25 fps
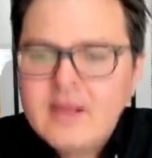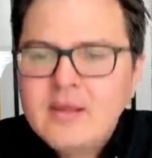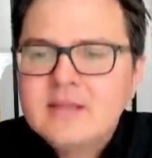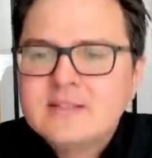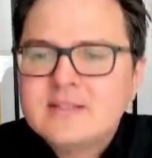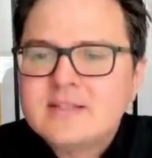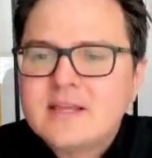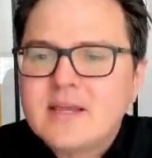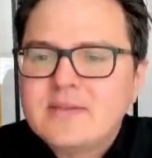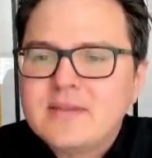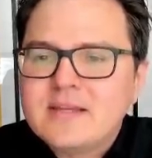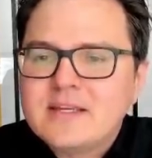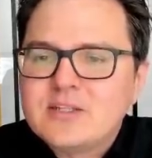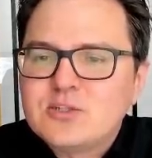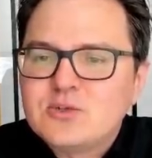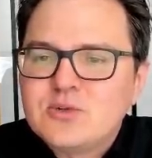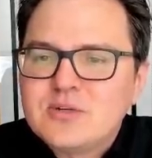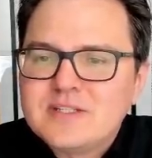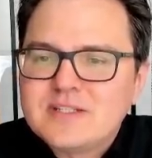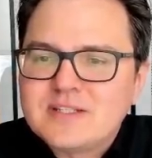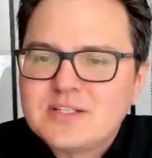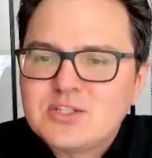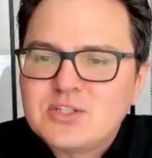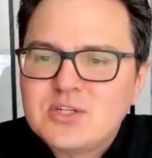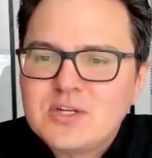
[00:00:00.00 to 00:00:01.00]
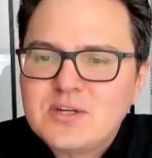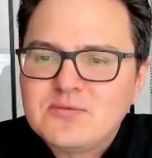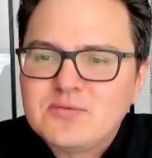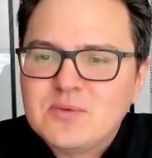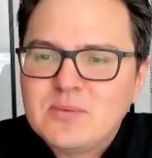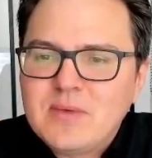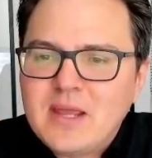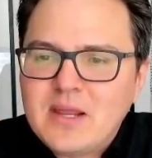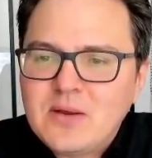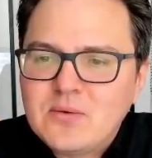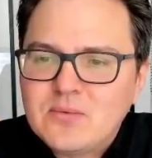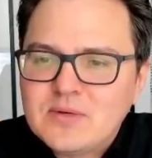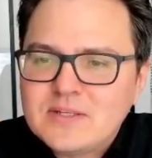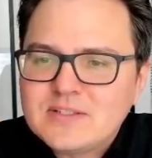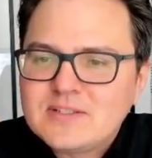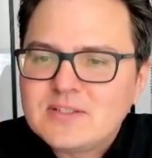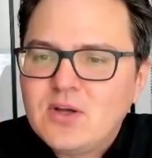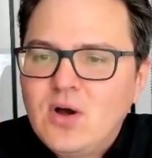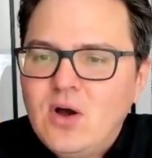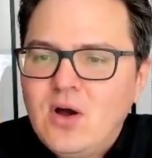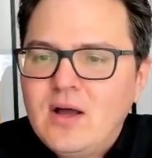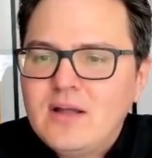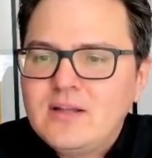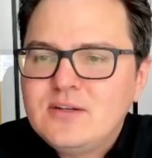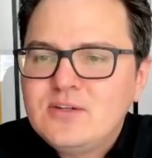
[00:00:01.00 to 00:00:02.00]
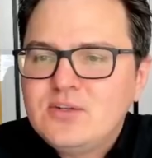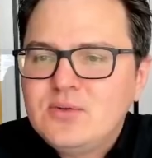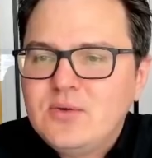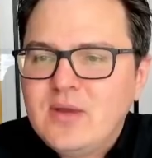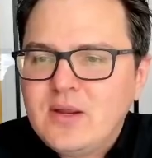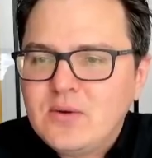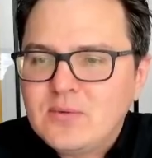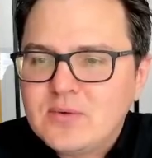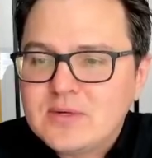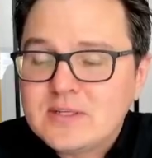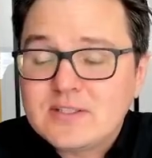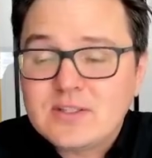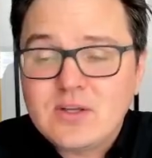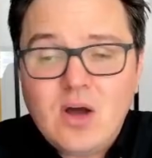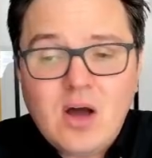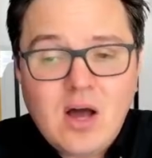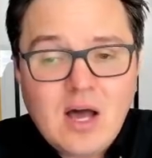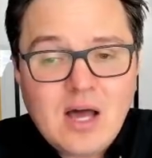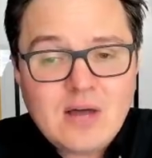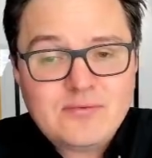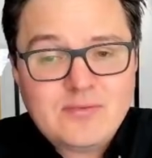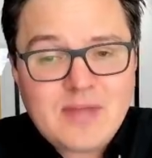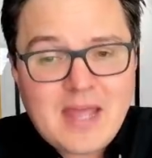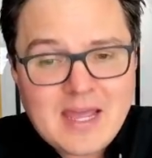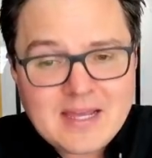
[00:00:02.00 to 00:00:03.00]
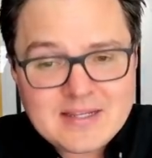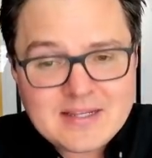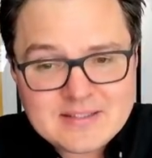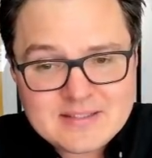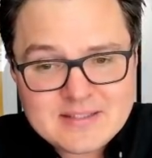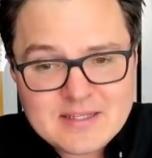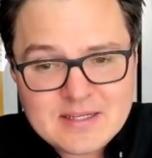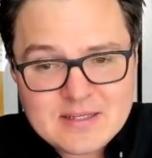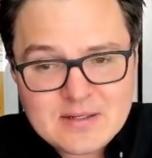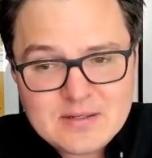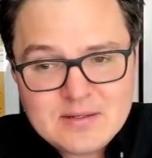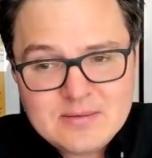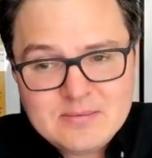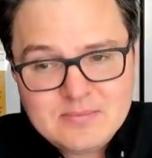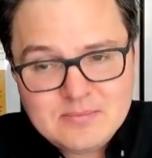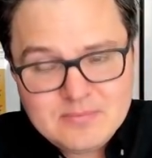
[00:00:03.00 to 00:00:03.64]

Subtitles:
So I think it's transitioning from a risk-on to a risk-off asset.